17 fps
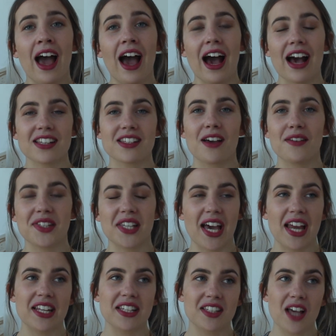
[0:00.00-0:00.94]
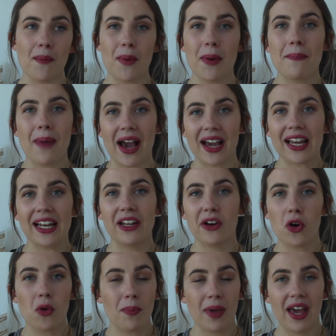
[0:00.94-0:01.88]
As I said, it's coming back a
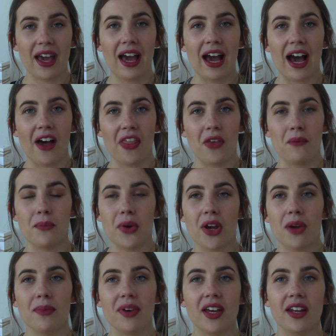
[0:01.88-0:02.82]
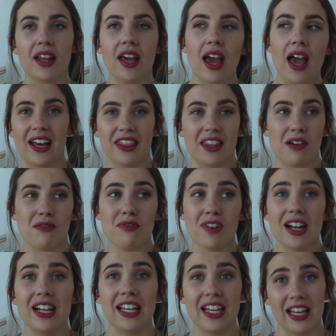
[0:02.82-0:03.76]
little bit at the moment, and there
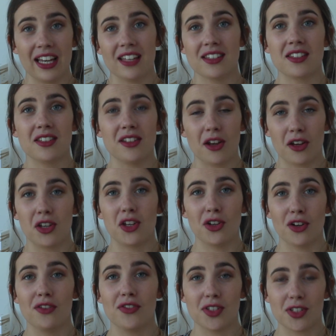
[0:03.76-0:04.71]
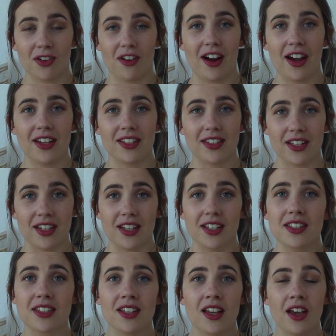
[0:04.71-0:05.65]
really is no cure for
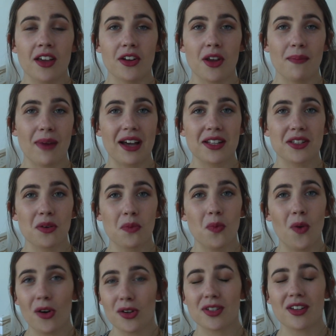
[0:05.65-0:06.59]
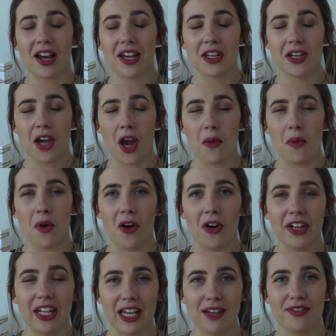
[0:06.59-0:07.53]
psoriasis. No matter what site you go
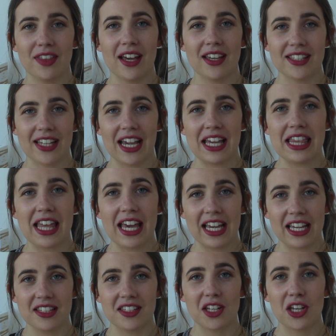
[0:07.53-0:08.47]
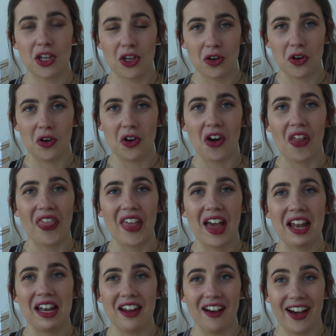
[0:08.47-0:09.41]
on, if they're saying there is a cure,
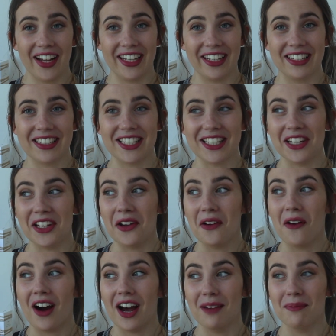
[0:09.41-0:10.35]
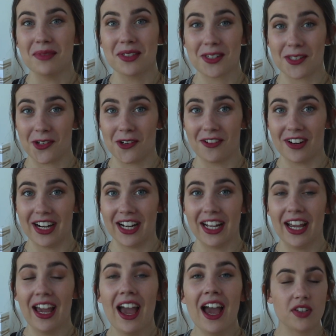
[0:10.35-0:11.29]
they're lying to you, I'm sorry.